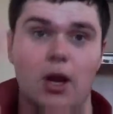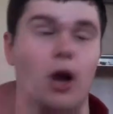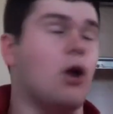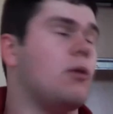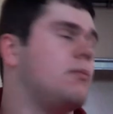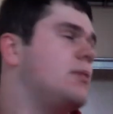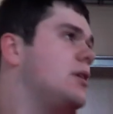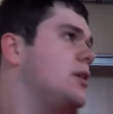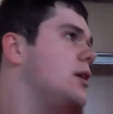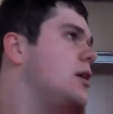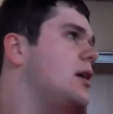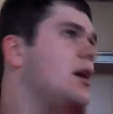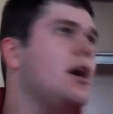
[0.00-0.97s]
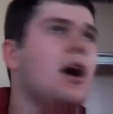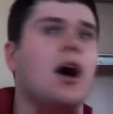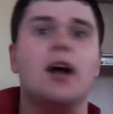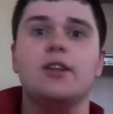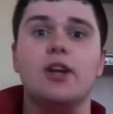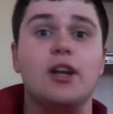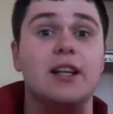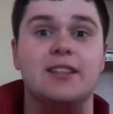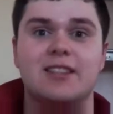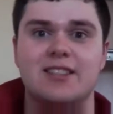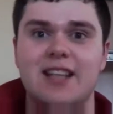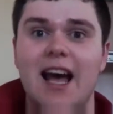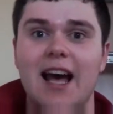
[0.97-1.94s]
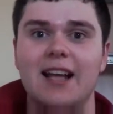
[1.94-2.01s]
I don't
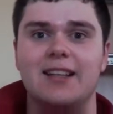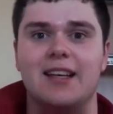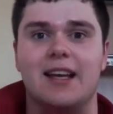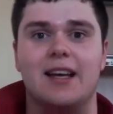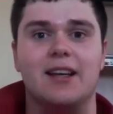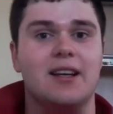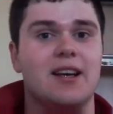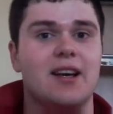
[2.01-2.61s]
understand it.